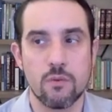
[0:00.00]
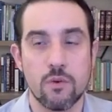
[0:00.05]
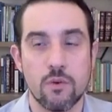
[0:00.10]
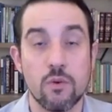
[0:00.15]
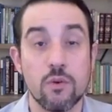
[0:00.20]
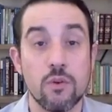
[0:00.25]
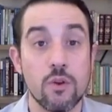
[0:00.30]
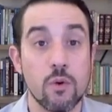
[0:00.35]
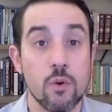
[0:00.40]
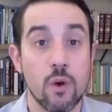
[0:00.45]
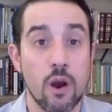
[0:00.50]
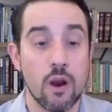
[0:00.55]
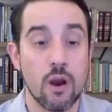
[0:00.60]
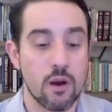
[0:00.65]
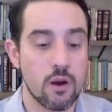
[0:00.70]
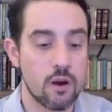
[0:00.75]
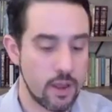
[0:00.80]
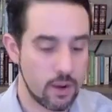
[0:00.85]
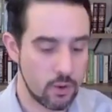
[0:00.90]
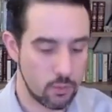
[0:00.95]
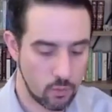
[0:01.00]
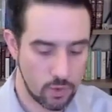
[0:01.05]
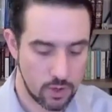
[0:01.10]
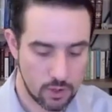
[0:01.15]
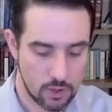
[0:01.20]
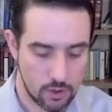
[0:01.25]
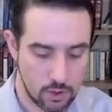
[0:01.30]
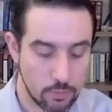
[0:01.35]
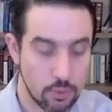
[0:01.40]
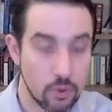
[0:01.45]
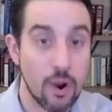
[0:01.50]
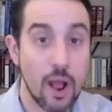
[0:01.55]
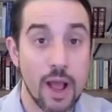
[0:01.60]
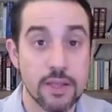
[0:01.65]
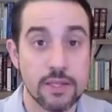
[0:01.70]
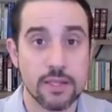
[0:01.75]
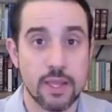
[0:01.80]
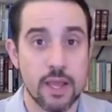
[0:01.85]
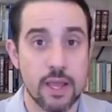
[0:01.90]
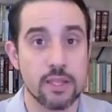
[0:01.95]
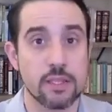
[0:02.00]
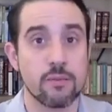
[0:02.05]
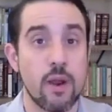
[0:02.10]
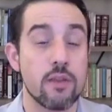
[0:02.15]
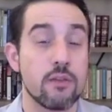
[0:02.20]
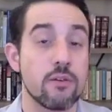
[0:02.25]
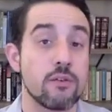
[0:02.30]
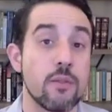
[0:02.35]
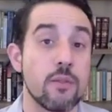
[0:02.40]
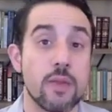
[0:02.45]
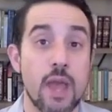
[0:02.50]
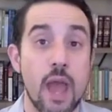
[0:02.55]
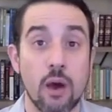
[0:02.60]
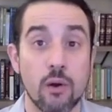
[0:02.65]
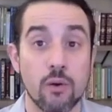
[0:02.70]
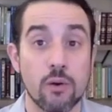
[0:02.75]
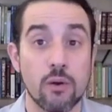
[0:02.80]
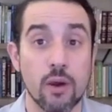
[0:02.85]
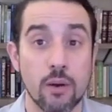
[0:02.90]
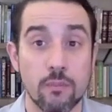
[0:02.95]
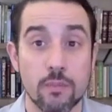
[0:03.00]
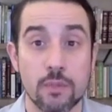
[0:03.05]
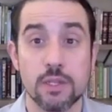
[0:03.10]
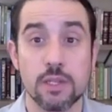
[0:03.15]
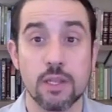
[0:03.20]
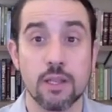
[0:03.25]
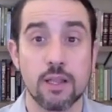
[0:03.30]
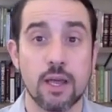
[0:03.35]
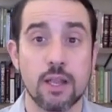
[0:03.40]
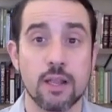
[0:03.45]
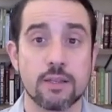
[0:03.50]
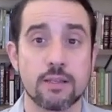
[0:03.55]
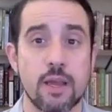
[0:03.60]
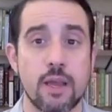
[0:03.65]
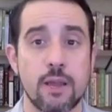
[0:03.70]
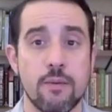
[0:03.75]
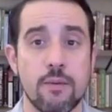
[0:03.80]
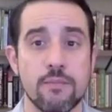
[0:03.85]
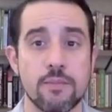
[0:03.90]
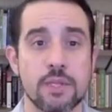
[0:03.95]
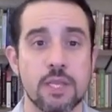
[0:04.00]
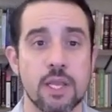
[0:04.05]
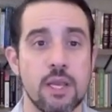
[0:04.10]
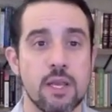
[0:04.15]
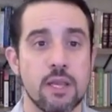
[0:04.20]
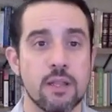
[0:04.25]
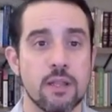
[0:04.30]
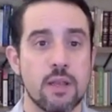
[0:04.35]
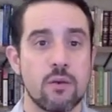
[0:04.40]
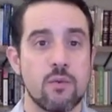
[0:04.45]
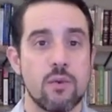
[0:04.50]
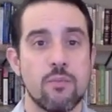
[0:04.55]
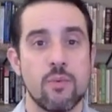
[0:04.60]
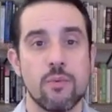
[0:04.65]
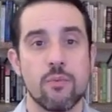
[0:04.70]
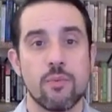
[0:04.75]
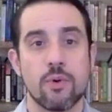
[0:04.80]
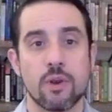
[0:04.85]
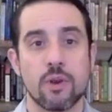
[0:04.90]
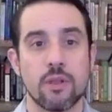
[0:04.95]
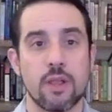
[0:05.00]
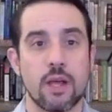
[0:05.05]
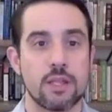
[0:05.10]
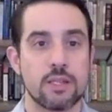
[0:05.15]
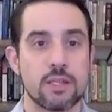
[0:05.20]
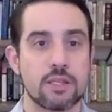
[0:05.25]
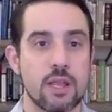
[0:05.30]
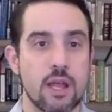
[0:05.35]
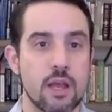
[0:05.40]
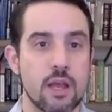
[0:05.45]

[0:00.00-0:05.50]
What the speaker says: you are and in your process rather than the outcome. Because a lot of times, like we put a lot of stock.